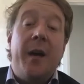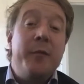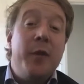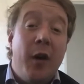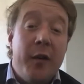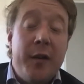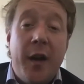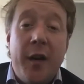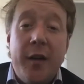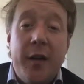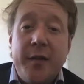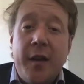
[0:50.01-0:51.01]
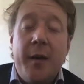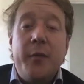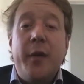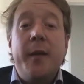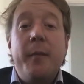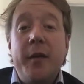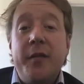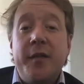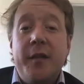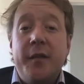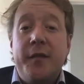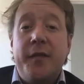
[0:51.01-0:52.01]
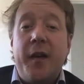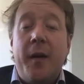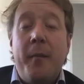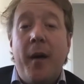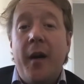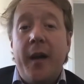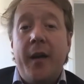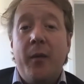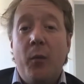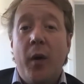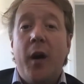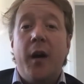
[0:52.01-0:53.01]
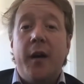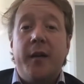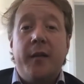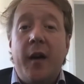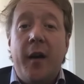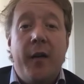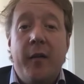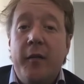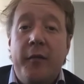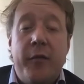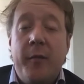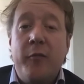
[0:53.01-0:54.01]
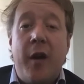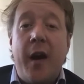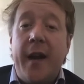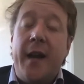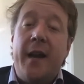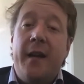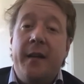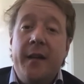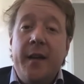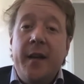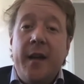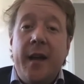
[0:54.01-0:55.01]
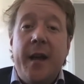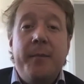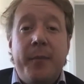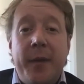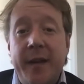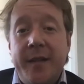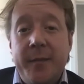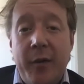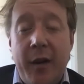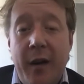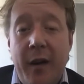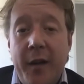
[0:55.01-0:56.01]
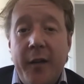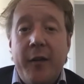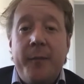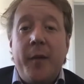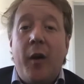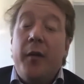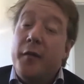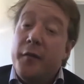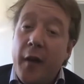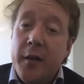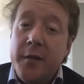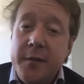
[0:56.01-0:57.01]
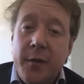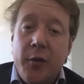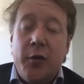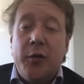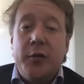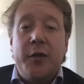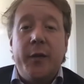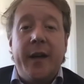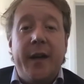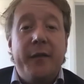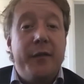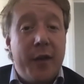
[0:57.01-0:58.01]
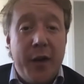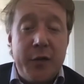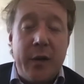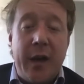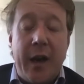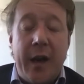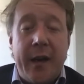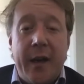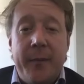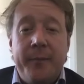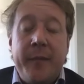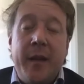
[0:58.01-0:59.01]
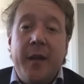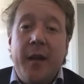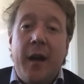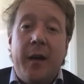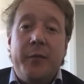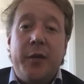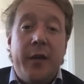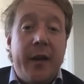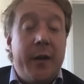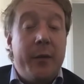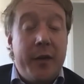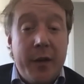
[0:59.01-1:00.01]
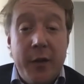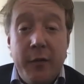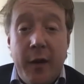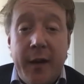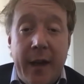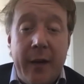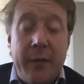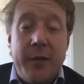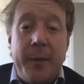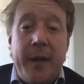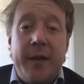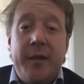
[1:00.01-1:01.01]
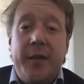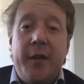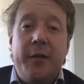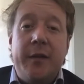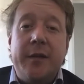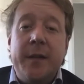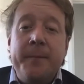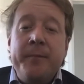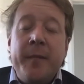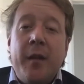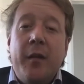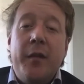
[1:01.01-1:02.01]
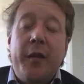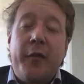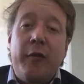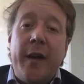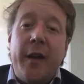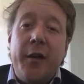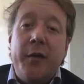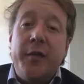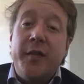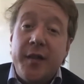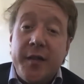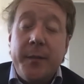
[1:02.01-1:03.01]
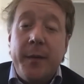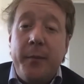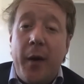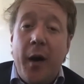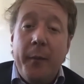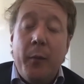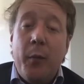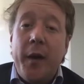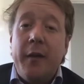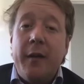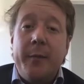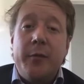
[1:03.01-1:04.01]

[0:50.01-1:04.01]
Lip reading: not, no. So I'm doing most of my work from right here in Peterborough, either on the phone or doing it virtually, like I'm doing it with you right now. I'm speaking to you, and they've created a new system in Parliament where you're able